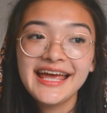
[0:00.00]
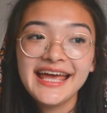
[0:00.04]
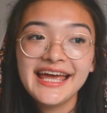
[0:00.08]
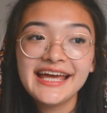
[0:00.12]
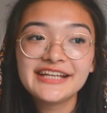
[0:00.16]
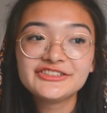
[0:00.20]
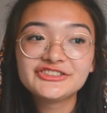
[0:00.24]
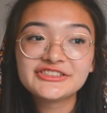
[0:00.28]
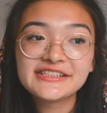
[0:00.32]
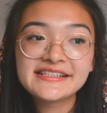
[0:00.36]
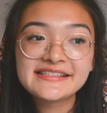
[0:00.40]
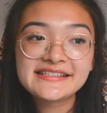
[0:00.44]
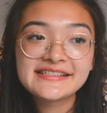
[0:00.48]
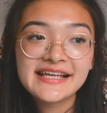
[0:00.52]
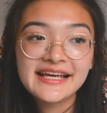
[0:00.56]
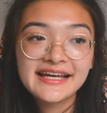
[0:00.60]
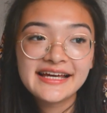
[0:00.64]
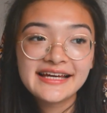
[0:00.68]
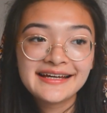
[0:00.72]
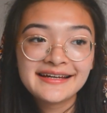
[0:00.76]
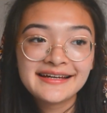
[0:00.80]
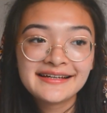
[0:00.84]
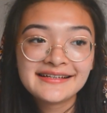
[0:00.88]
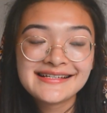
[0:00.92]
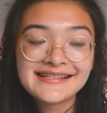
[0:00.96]
It
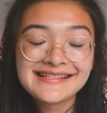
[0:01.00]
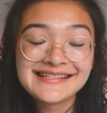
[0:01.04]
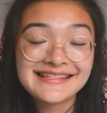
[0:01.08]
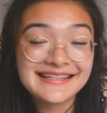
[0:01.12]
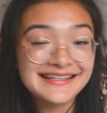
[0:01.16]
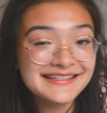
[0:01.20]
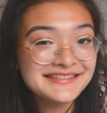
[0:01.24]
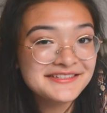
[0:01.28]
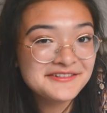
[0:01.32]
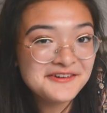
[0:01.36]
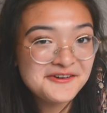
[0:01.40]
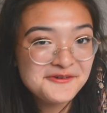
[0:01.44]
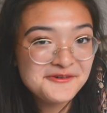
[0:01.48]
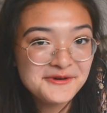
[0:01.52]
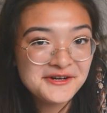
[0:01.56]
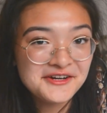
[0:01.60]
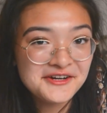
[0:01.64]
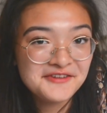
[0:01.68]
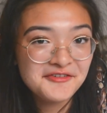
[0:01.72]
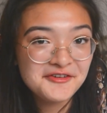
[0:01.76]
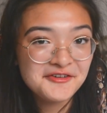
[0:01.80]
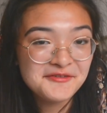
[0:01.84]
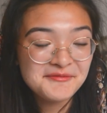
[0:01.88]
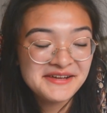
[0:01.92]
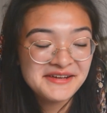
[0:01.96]
does not work
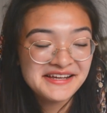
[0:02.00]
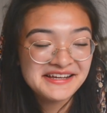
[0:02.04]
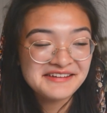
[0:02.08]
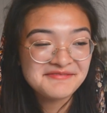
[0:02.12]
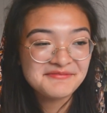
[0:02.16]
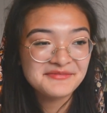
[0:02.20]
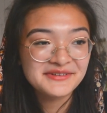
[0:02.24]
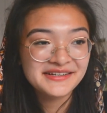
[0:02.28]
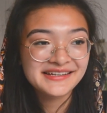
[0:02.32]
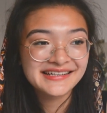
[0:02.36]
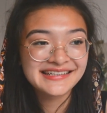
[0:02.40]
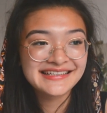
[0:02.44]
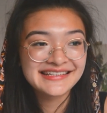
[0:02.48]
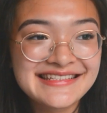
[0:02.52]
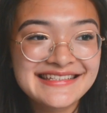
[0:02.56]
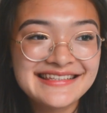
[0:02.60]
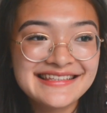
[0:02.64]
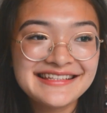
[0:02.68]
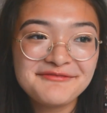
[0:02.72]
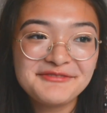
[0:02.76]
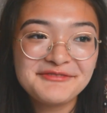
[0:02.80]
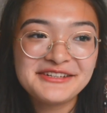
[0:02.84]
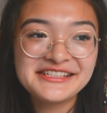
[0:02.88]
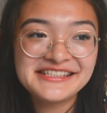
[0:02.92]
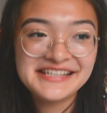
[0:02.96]
for me, because
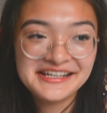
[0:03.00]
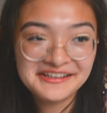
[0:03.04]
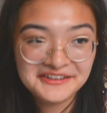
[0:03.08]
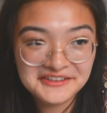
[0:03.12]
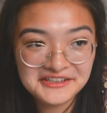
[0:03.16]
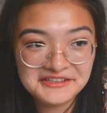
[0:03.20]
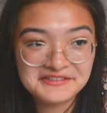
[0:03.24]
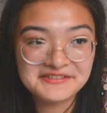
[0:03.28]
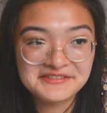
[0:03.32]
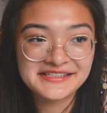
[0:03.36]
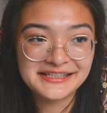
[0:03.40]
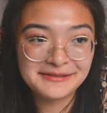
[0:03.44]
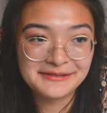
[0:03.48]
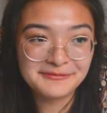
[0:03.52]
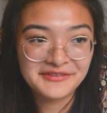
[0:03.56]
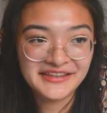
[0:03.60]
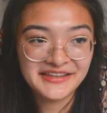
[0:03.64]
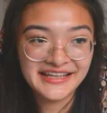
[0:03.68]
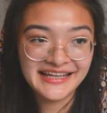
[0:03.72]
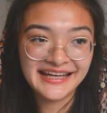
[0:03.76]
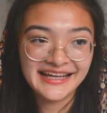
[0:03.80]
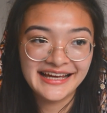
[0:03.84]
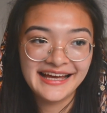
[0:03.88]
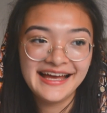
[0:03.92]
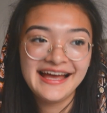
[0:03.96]
let me tell you
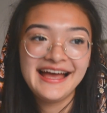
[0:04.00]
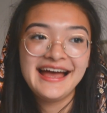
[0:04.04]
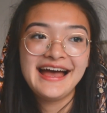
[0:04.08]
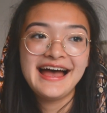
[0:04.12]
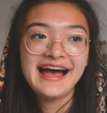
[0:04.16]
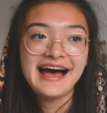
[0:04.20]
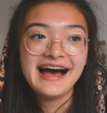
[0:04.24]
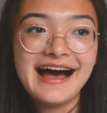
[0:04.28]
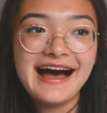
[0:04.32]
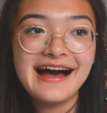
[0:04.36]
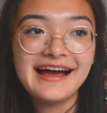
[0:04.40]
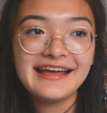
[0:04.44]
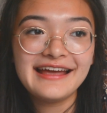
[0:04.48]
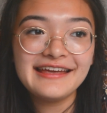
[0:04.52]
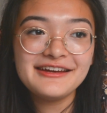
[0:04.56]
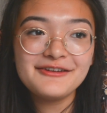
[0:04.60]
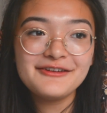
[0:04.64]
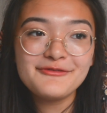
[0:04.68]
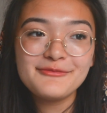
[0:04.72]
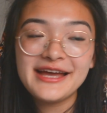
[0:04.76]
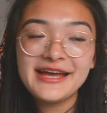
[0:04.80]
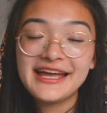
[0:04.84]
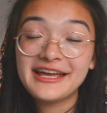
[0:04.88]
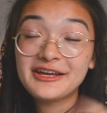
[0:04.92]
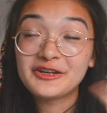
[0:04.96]
something. I
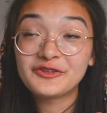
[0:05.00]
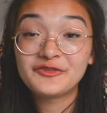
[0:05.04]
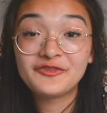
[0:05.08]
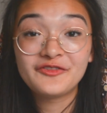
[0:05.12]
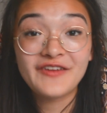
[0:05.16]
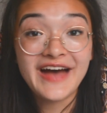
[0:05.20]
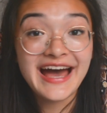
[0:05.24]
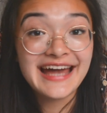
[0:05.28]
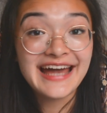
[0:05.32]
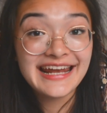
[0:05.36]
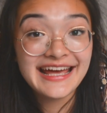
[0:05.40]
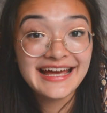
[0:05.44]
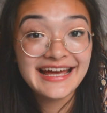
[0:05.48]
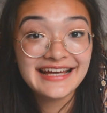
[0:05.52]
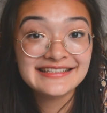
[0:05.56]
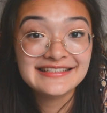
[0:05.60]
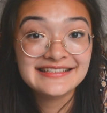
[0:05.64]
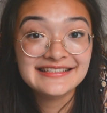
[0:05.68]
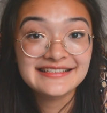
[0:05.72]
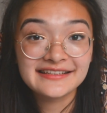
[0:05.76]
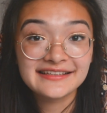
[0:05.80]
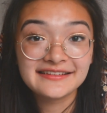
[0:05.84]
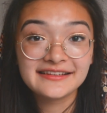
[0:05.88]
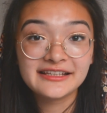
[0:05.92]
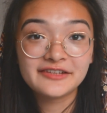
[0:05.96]
am a fat
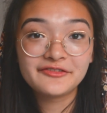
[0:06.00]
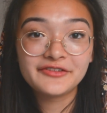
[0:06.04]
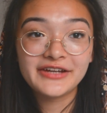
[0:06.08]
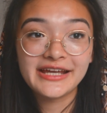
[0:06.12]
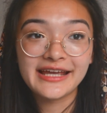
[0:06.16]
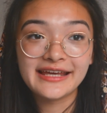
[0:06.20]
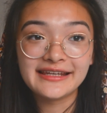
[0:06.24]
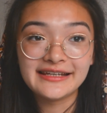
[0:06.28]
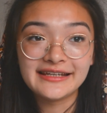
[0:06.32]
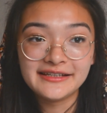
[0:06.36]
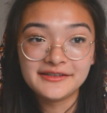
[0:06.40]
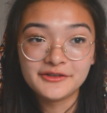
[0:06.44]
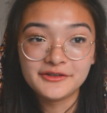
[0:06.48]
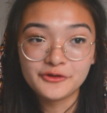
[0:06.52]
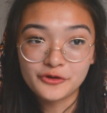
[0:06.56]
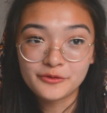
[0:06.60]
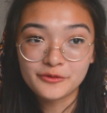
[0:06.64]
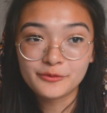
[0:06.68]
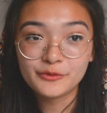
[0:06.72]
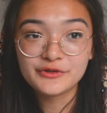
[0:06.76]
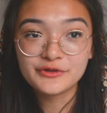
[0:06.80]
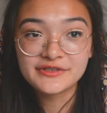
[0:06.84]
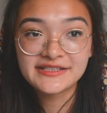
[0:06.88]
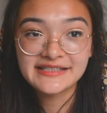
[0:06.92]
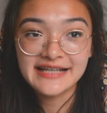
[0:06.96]
ass living in a
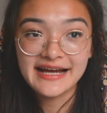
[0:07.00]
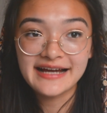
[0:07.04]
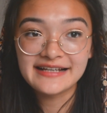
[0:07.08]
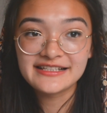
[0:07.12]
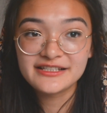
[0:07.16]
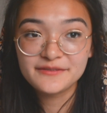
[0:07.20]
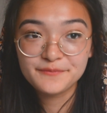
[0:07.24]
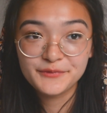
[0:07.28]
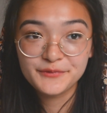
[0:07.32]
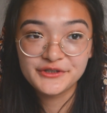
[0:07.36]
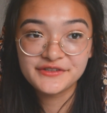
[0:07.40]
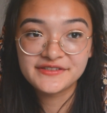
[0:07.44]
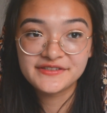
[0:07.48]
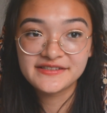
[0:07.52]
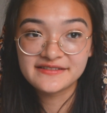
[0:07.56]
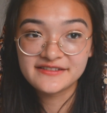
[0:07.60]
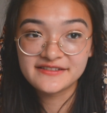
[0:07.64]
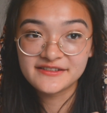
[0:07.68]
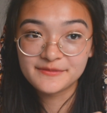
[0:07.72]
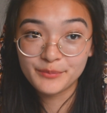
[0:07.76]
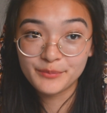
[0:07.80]
normal sized person's